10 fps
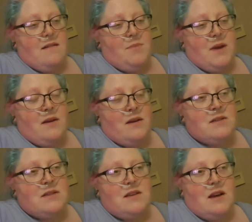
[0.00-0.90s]

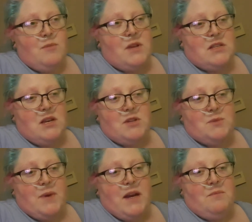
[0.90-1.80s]
because I'm in so much
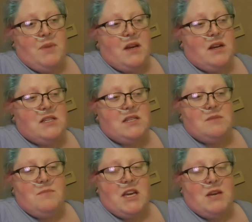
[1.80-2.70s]
pain, because it's
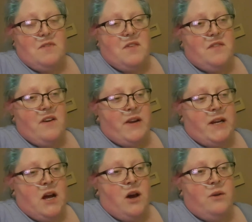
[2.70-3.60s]
making me feel very
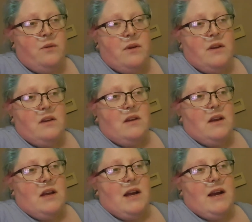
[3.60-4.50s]
low
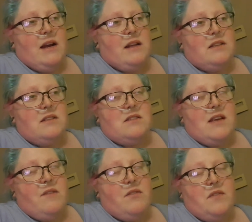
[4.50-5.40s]
and
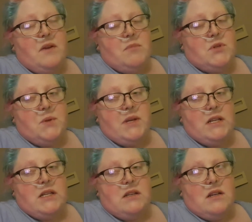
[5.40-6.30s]
everything in
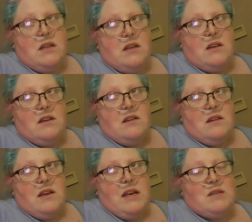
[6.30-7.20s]
between,
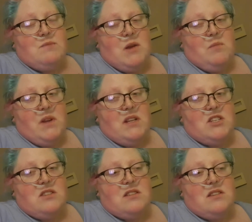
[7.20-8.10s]
it's made me
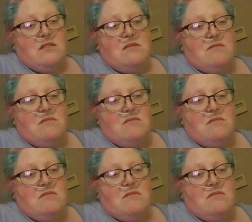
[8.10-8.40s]
just